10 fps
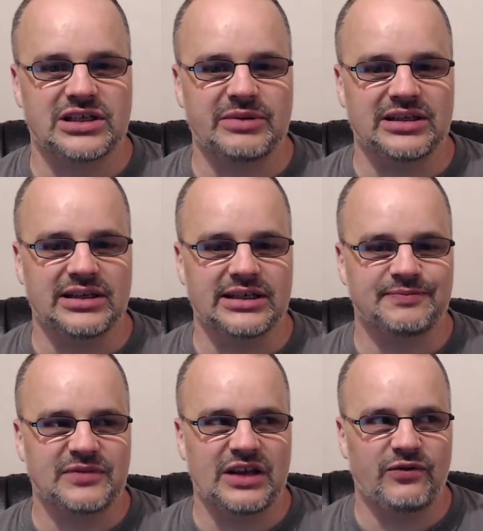I mean, like,
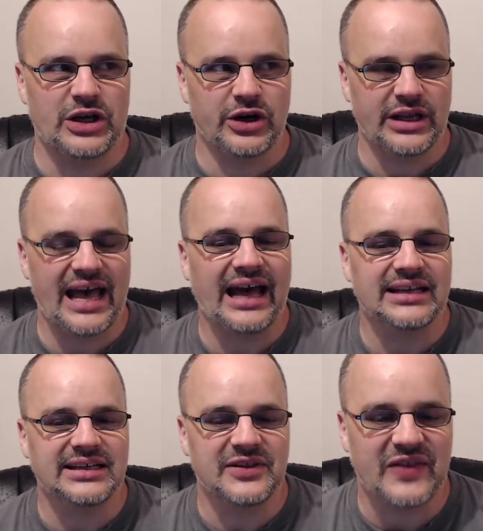if we're going to
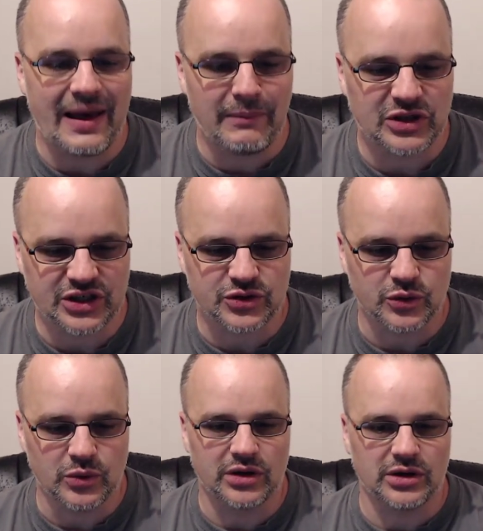add that much extra
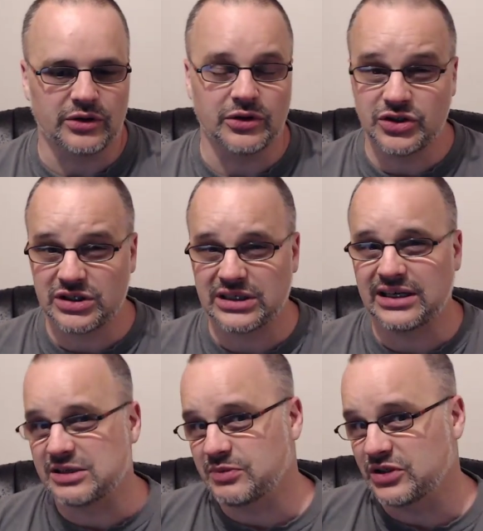workload, not just to
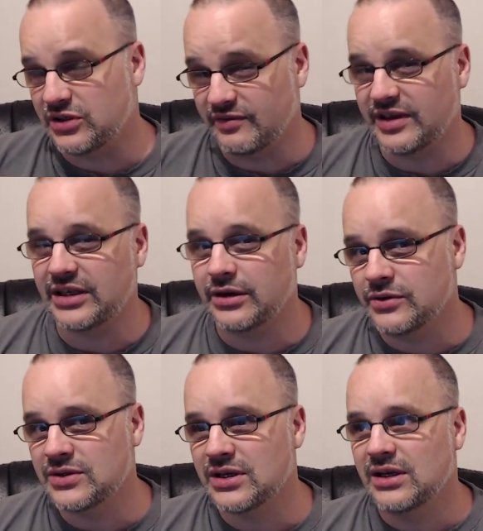us, but to the
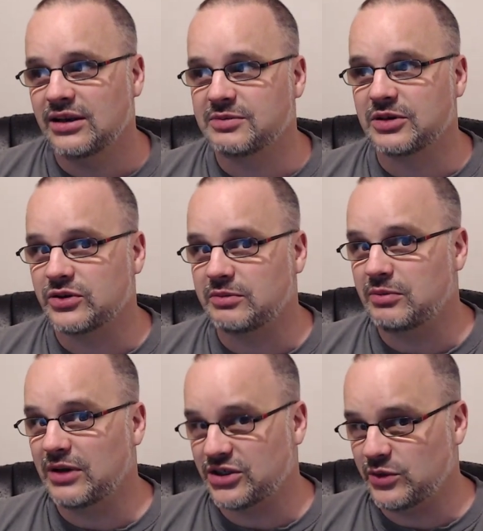videos, let's make sure that
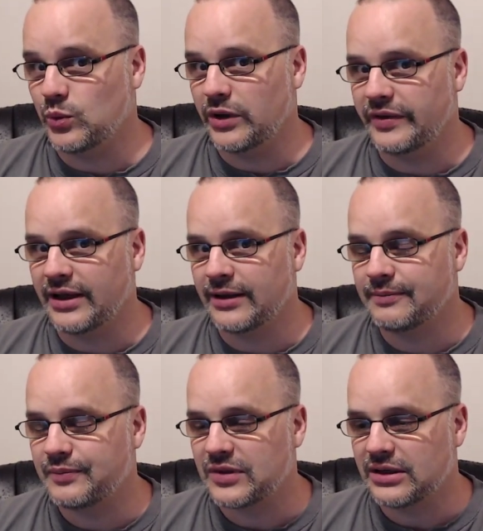people actually want that.
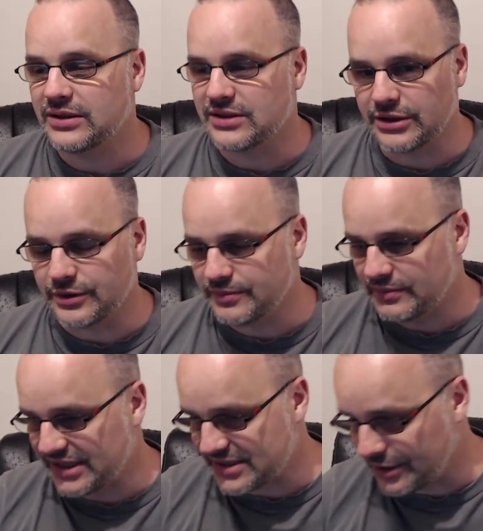So
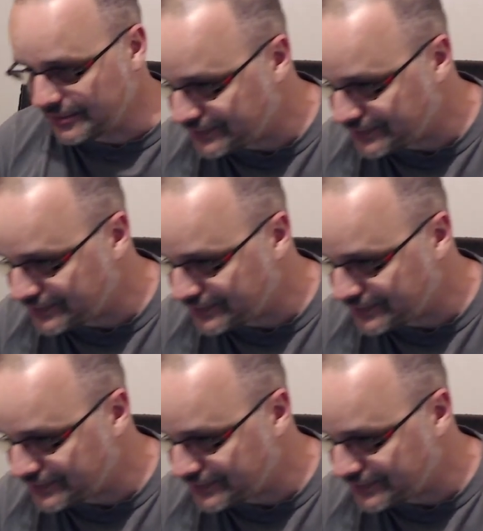let us know.